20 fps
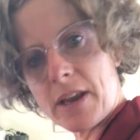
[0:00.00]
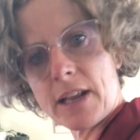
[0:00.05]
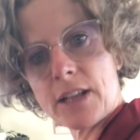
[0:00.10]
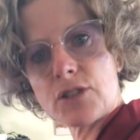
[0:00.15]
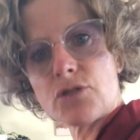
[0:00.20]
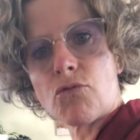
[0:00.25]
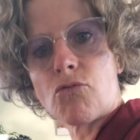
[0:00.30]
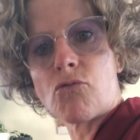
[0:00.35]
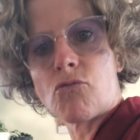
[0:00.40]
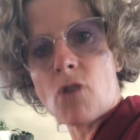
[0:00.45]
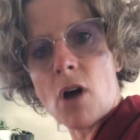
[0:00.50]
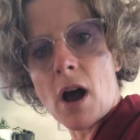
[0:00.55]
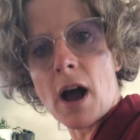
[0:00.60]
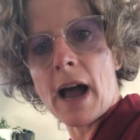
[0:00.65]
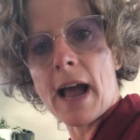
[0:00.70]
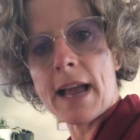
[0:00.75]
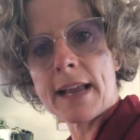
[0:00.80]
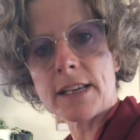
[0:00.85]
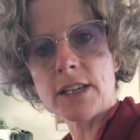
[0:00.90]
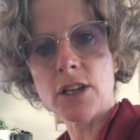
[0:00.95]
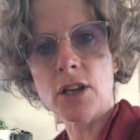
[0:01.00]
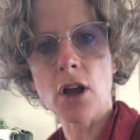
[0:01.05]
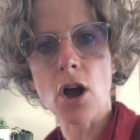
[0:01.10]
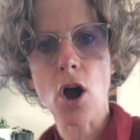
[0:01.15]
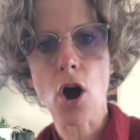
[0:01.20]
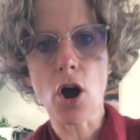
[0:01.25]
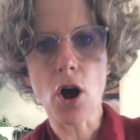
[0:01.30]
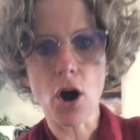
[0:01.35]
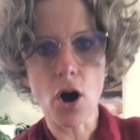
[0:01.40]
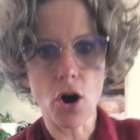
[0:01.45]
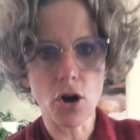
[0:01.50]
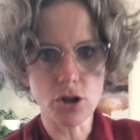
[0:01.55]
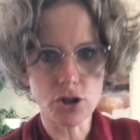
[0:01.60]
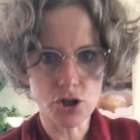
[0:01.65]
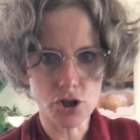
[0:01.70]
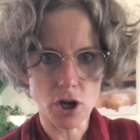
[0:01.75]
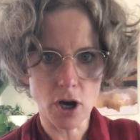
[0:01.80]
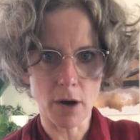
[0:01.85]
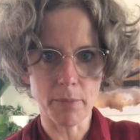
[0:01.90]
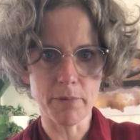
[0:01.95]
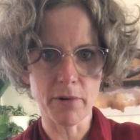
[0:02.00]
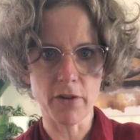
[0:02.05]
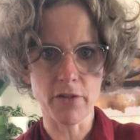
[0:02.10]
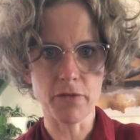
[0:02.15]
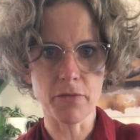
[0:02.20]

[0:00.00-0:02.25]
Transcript: it's right on top of